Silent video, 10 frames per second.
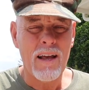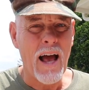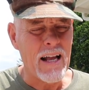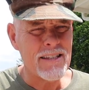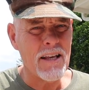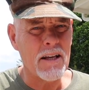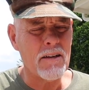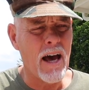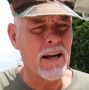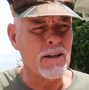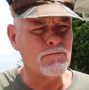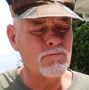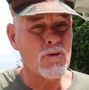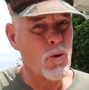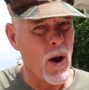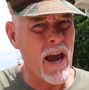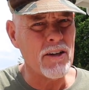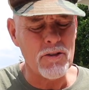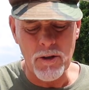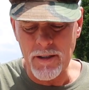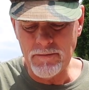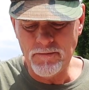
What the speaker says: That's got a twang to it.